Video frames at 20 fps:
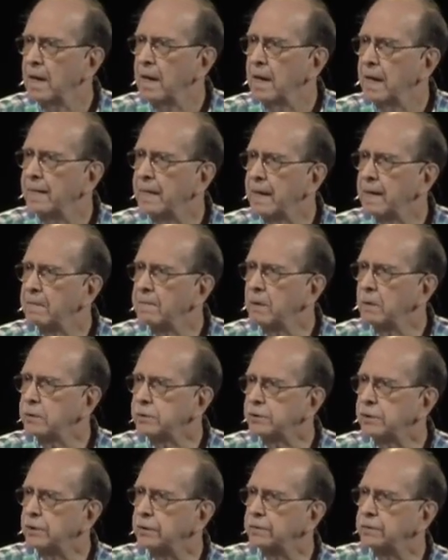And that
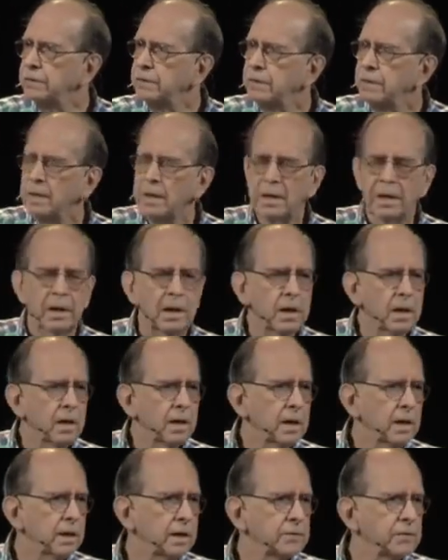emotion
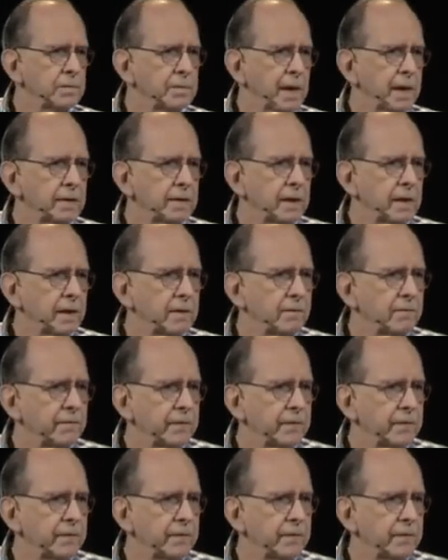is a magnetic